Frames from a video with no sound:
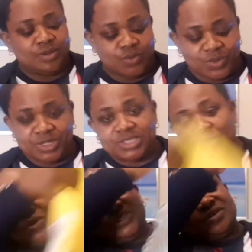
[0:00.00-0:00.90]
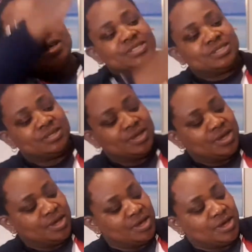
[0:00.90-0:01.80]
with this contrast
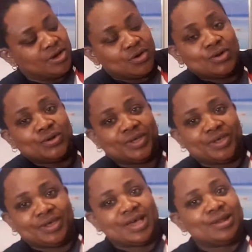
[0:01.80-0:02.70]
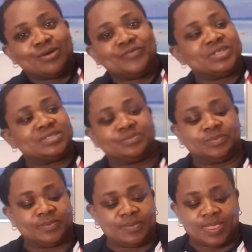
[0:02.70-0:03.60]
color here. I love it.
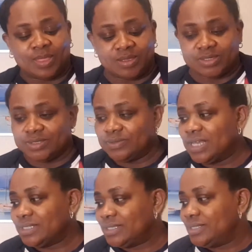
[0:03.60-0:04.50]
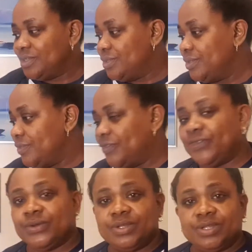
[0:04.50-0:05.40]
So that is the
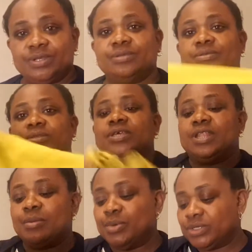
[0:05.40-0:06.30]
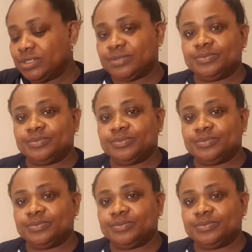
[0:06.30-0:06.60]
third thing I bought.